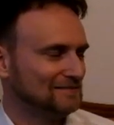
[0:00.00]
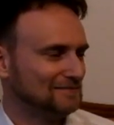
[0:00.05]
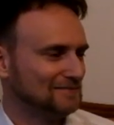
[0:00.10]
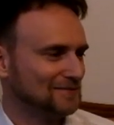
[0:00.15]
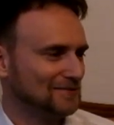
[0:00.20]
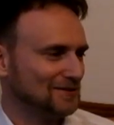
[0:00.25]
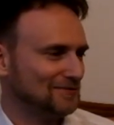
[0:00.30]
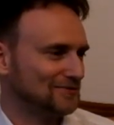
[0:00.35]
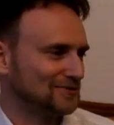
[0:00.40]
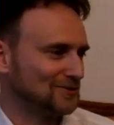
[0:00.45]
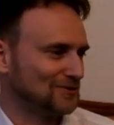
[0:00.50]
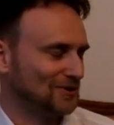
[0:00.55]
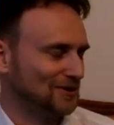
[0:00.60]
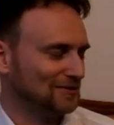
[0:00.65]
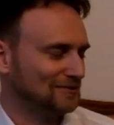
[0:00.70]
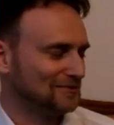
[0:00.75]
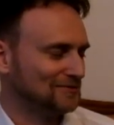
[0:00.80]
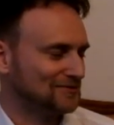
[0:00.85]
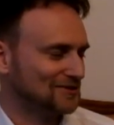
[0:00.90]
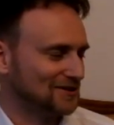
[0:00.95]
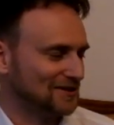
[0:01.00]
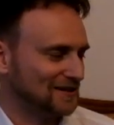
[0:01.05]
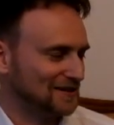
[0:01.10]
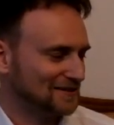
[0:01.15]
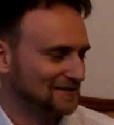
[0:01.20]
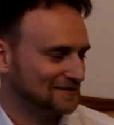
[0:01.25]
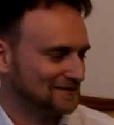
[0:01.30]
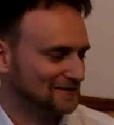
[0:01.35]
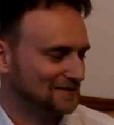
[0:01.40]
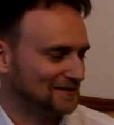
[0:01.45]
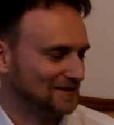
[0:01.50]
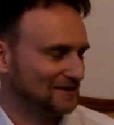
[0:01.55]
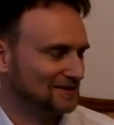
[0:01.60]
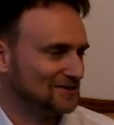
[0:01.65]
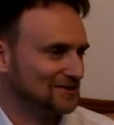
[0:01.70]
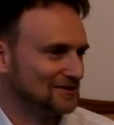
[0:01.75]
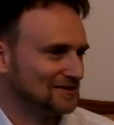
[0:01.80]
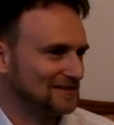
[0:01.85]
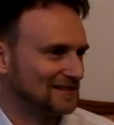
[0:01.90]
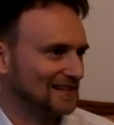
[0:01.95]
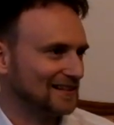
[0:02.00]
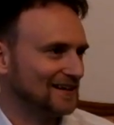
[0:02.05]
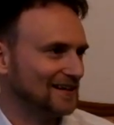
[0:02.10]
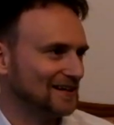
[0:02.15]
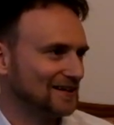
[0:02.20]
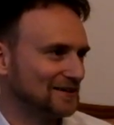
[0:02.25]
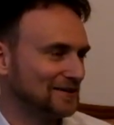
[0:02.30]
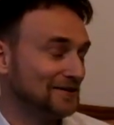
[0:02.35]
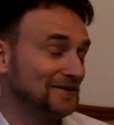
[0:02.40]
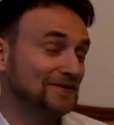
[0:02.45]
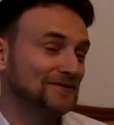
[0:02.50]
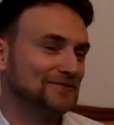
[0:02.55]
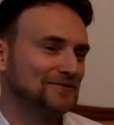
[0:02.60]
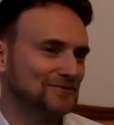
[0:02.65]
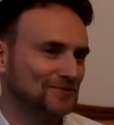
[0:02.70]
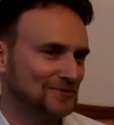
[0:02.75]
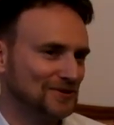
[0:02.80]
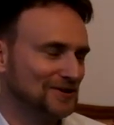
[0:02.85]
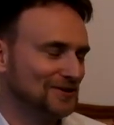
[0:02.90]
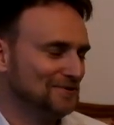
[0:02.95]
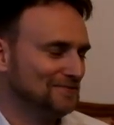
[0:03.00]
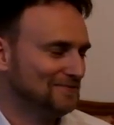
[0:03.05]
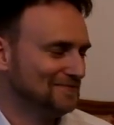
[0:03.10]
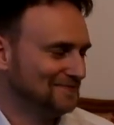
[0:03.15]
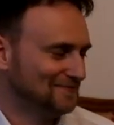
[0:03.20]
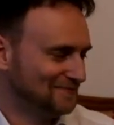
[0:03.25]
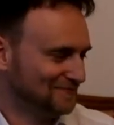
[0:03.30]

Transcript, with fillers: Nothing wrong with Chinese. I just like freedom.